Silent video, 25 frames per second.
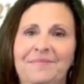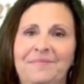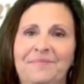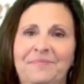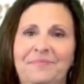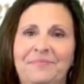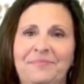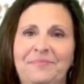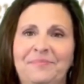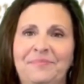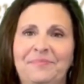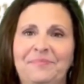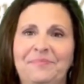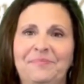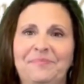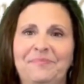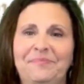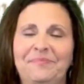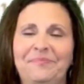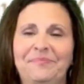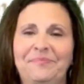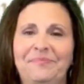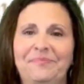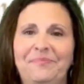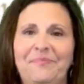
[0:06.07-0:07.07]

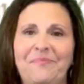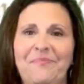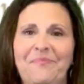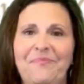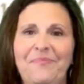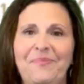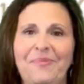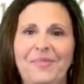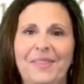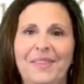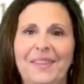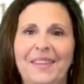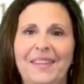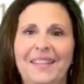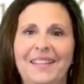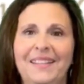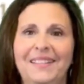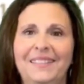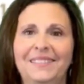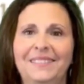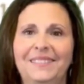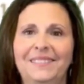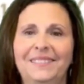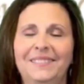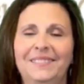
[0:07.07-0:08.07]

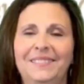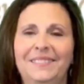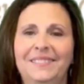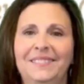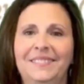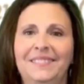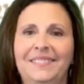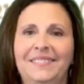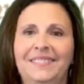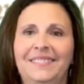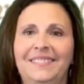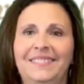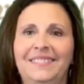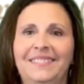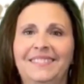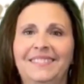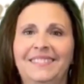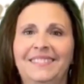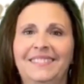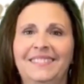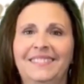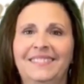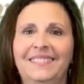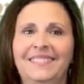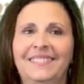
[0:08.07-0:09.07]

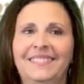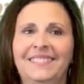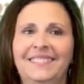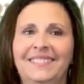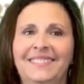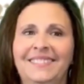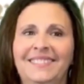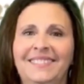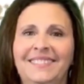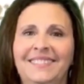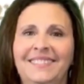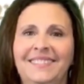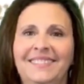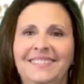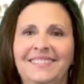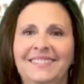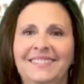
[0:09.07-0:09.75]
(silent)